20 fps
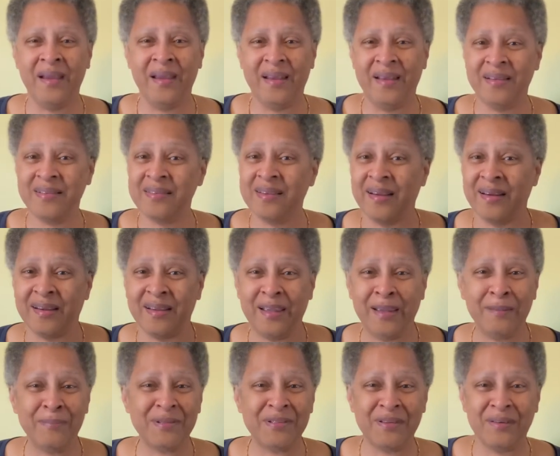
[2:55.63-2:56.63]
It's going to
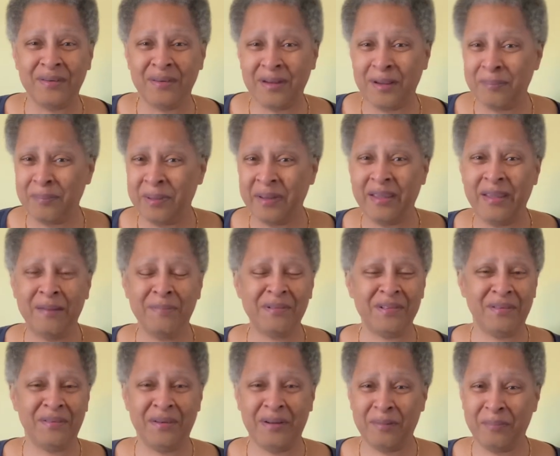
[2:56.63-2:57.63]
keep showing up and keep
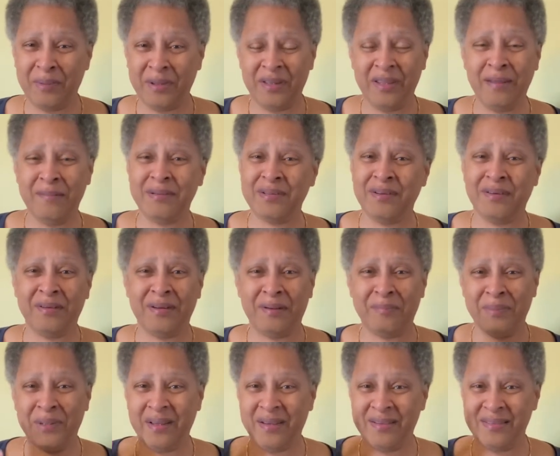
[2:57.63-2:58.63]
showing up and keep showing up
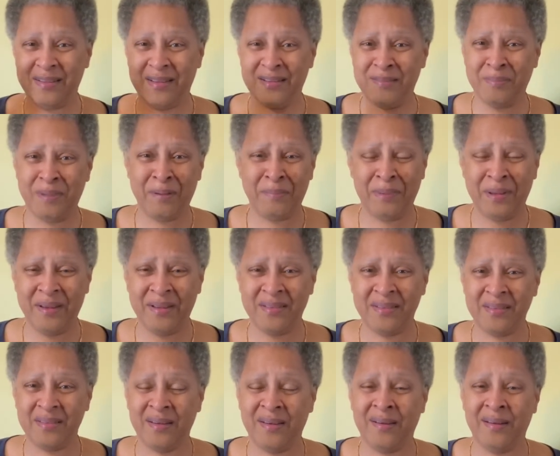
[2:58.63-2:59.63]
because that's my
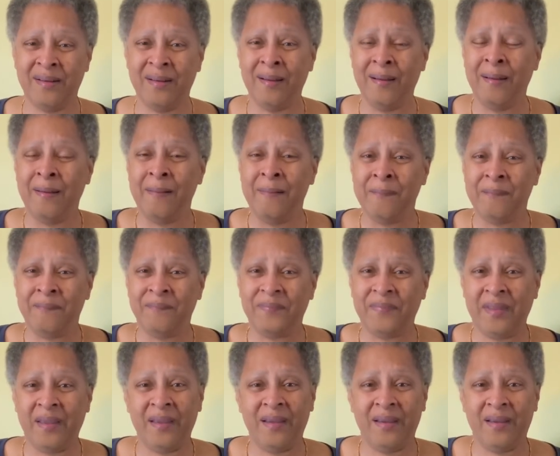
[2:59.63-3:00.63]
mindset.
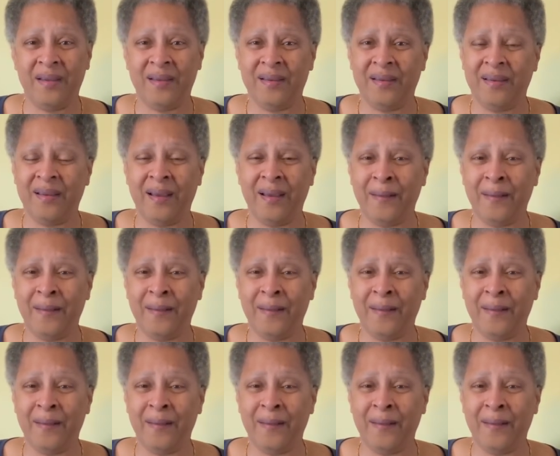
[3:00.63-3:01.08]
And